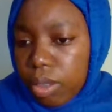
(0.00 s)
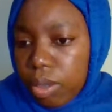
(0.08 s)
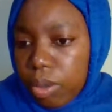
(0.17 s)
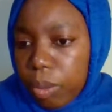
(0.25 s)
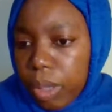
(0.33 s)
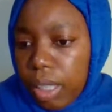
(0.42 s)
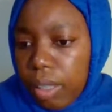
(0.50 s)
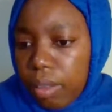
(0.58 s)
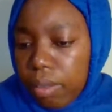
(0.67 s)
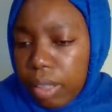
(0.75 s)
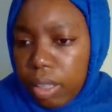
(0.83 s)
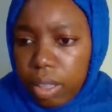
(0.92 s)
Do we
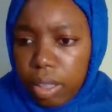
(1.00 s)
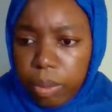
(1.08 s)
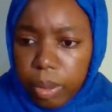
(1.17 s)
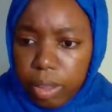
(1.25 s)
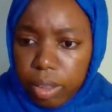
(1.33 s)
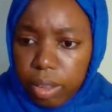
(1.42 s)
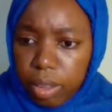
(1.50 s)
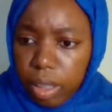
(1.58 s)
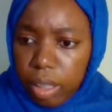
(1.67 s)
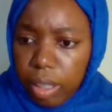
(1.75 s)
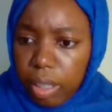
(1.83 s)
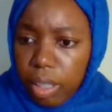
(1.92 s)
have anyone?
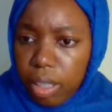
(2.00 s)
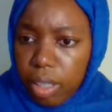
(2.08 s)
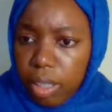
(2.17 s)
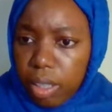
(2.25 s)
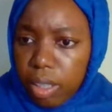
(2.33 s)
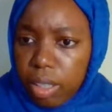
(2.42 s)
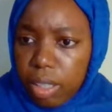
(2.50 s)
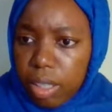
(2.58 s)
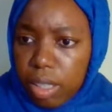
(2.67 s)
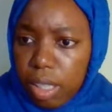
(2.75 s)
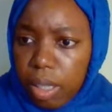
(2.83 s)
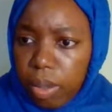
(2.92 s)
I think
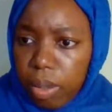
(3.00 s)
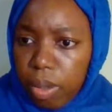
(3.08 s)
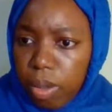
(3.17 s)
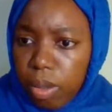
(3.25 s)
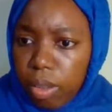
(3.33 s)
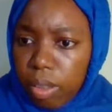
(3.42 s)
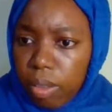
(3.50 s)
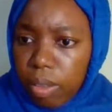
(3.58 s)
these are all.